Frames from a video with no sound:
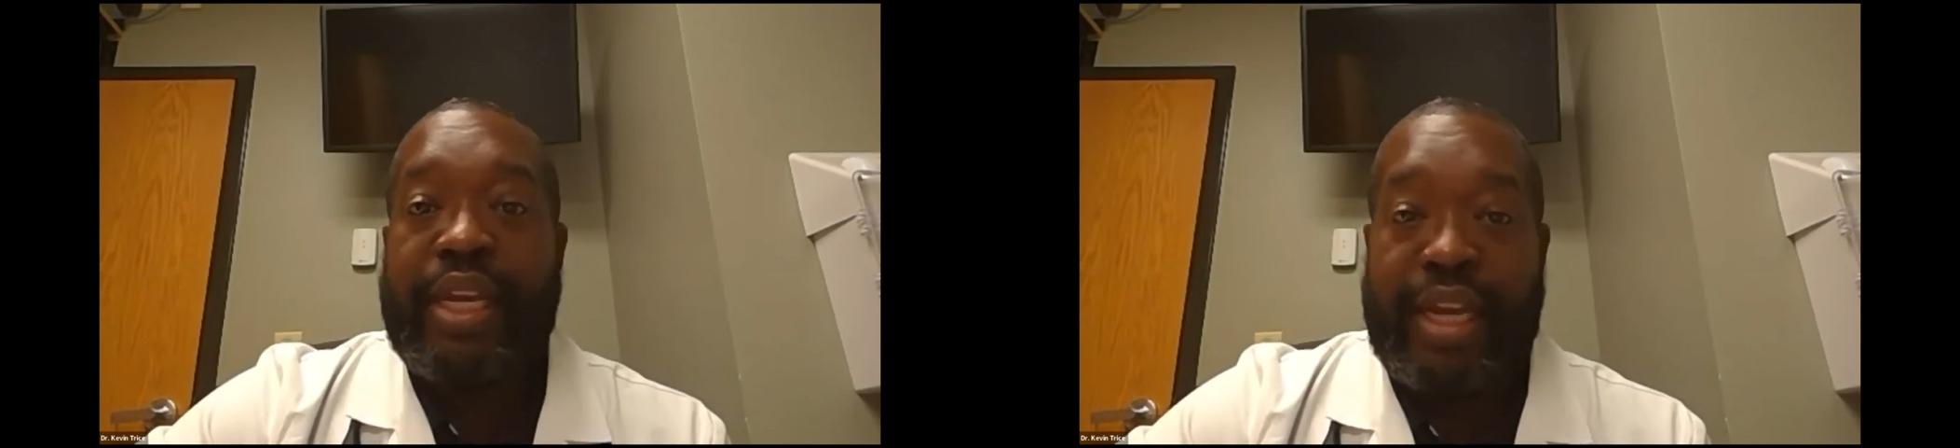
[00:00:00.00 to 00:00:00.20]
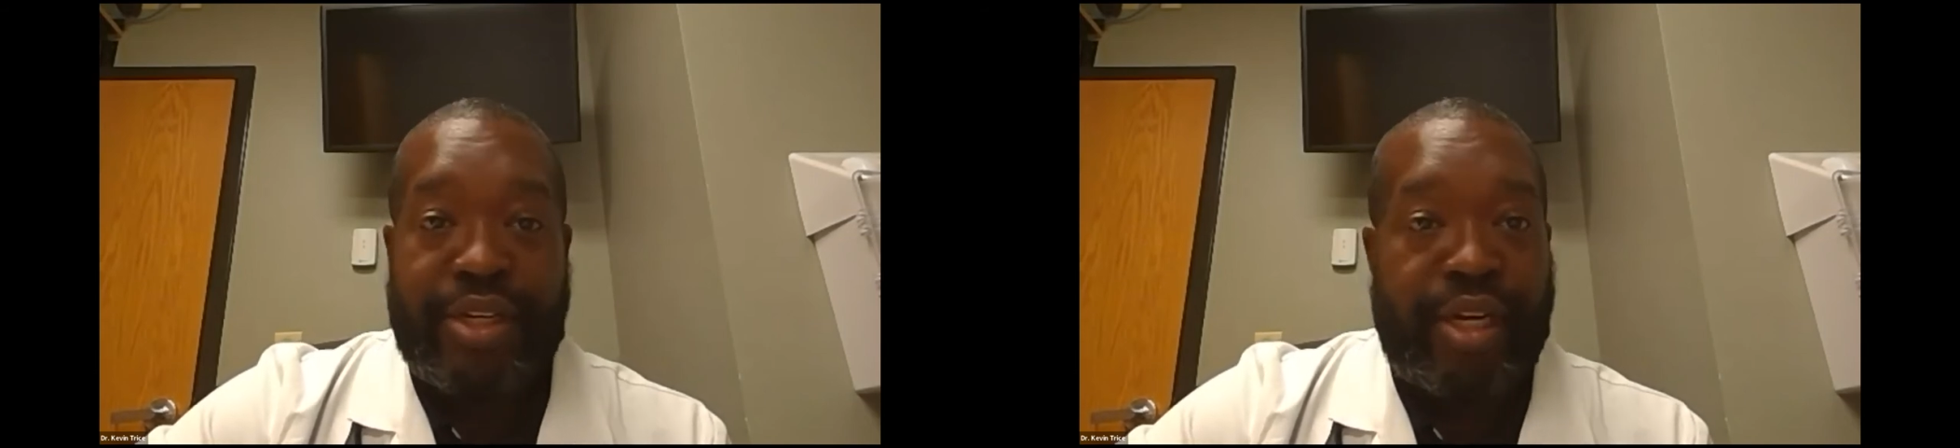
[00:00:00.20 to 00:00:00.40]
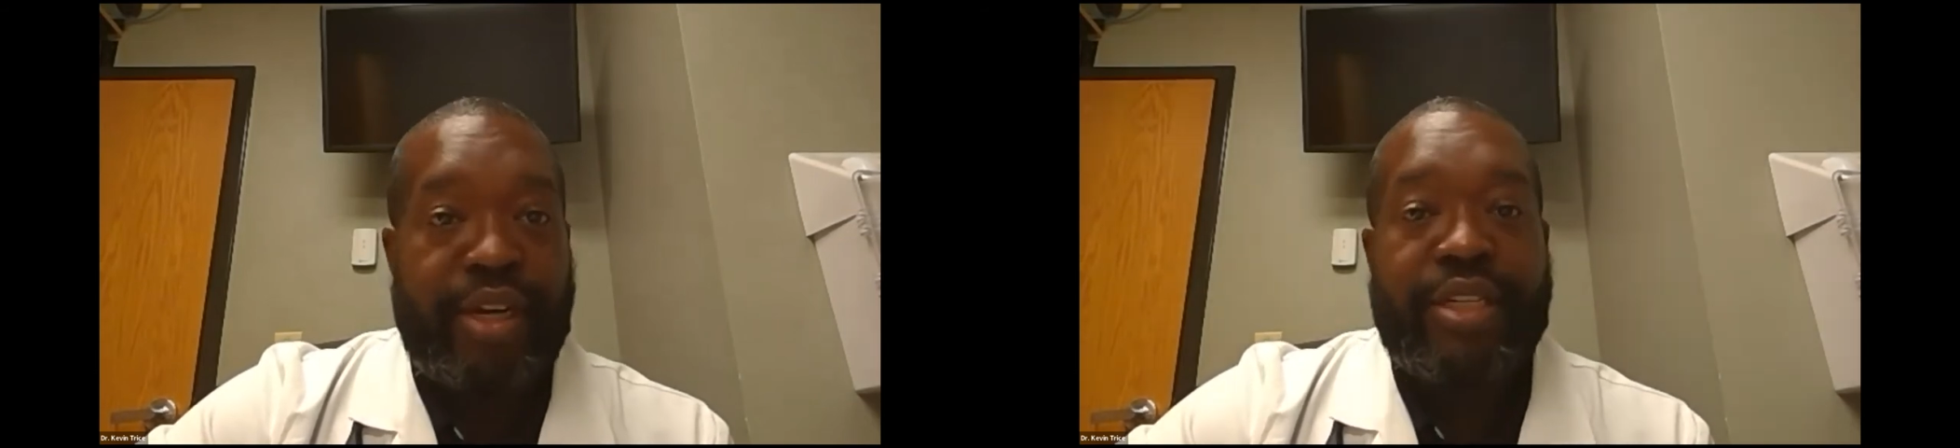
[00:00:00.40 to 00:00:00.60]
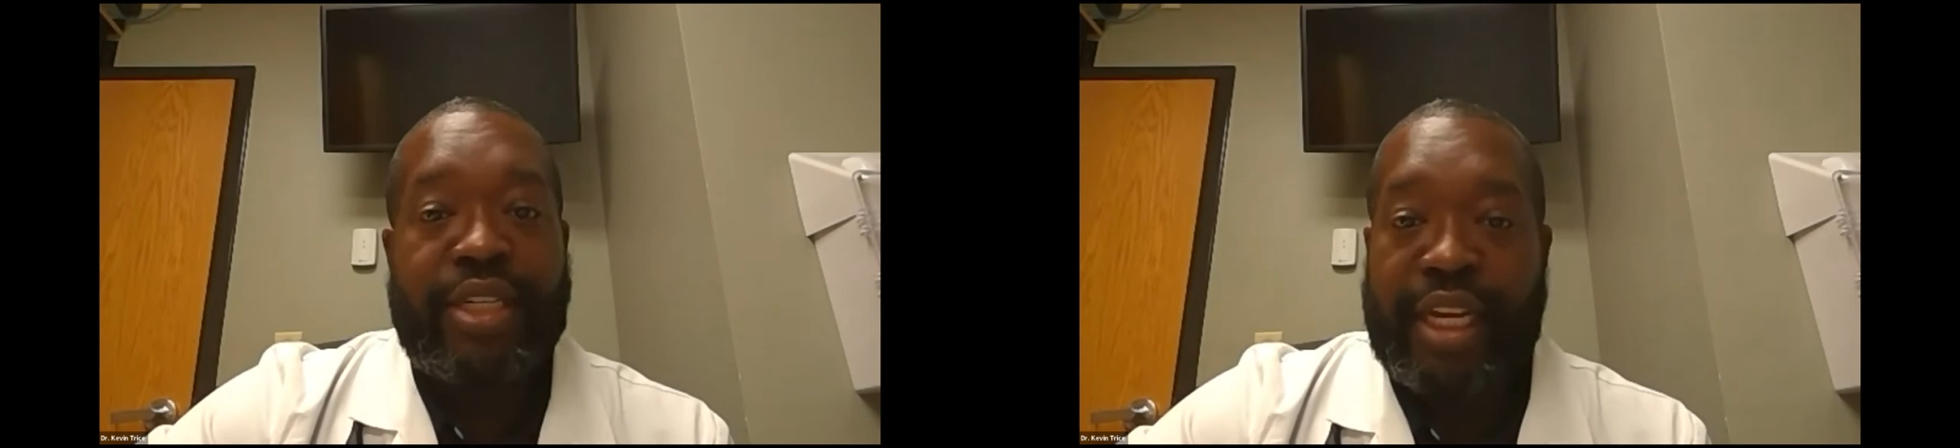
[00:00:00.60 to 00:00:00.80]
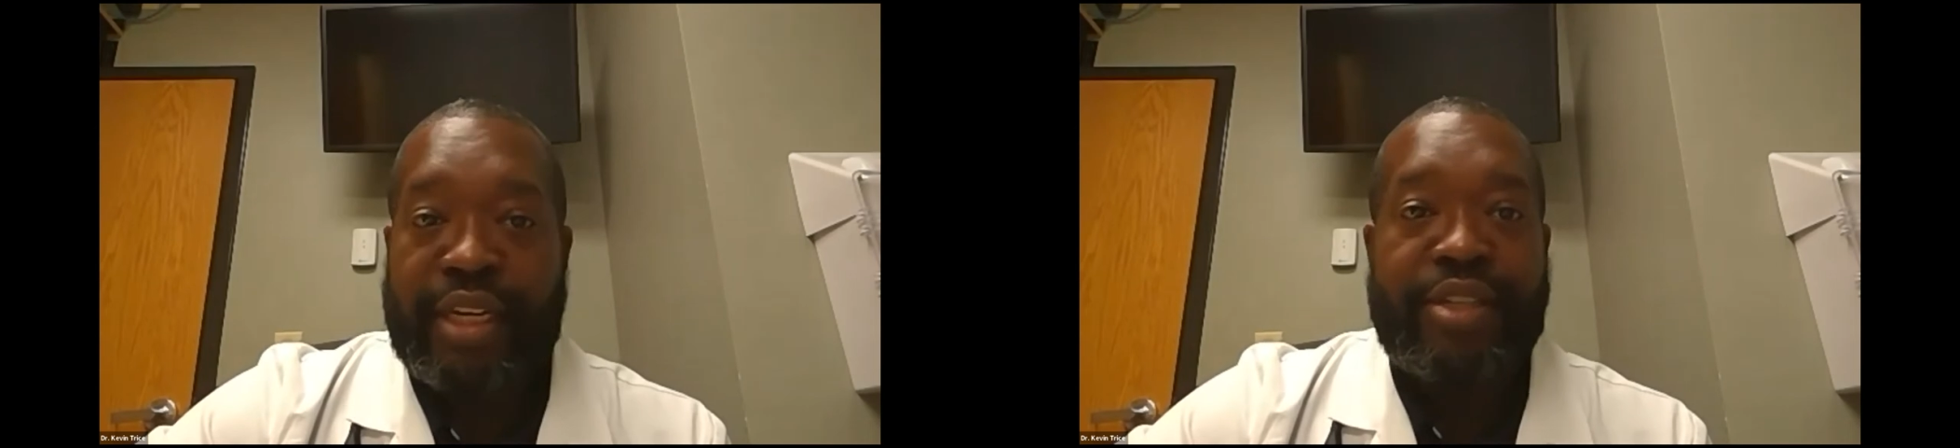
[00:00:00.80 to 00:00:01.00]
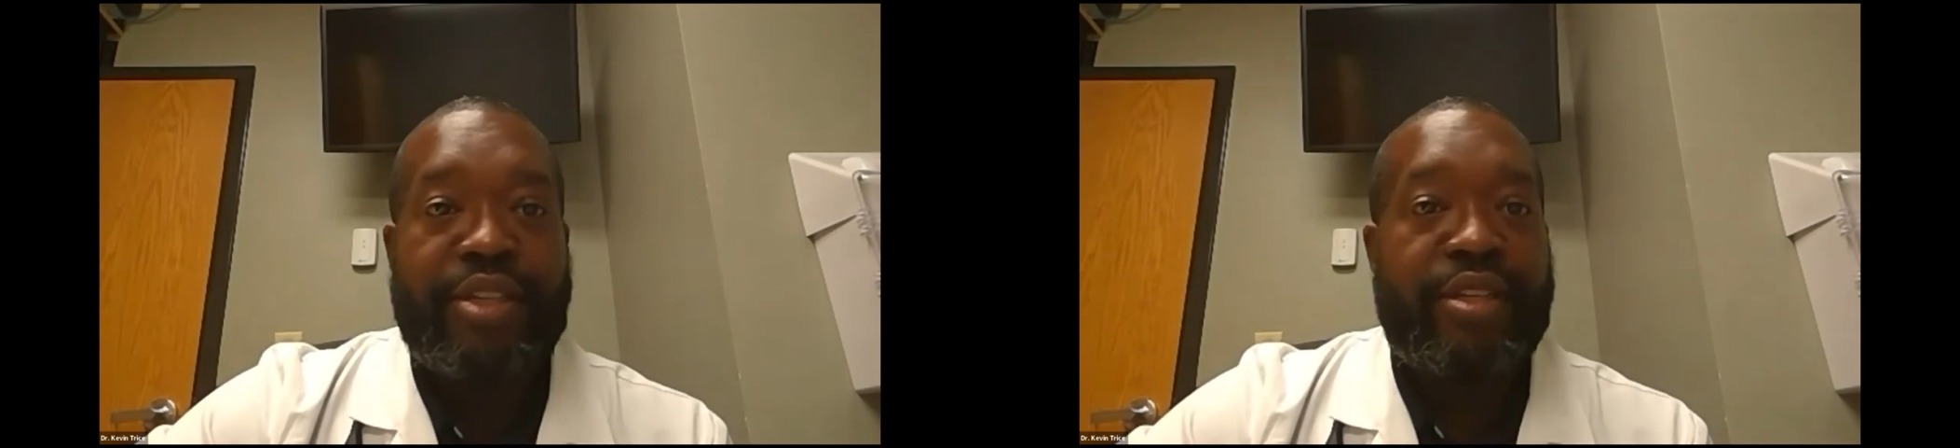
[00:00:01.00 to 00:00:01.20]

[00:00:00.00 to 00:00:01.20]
engineers and technicians